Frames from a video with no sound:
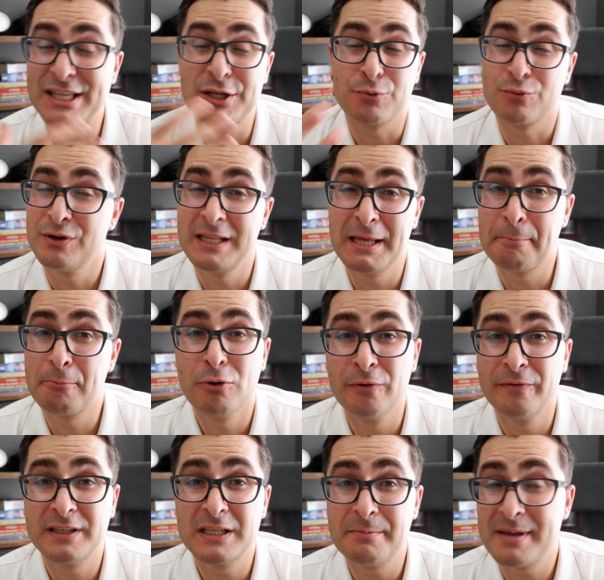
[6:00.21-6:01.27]
it's really
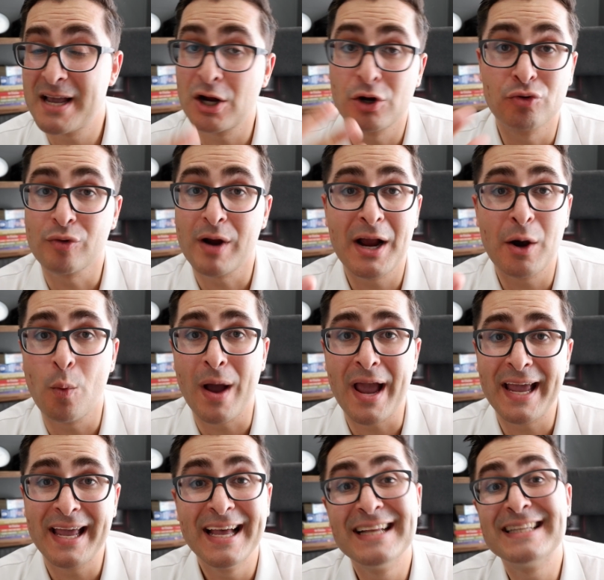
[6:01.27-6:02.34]
proven to be a great
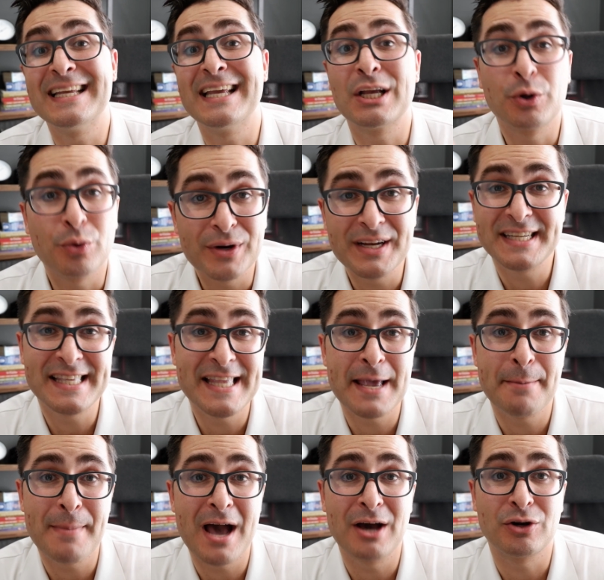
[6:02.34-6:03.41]
way to increase
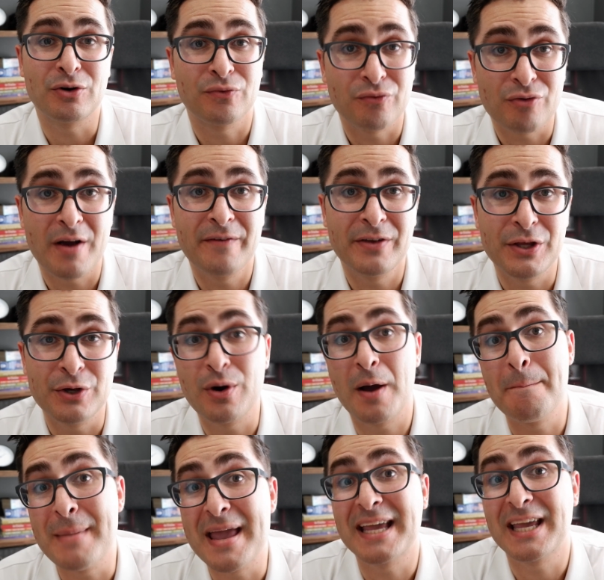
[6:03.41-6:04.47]
the amount of revenue
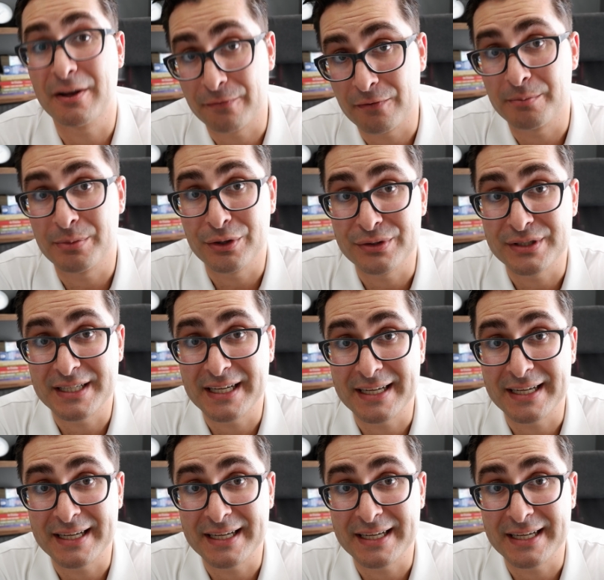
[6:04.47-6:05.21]
I'm making from those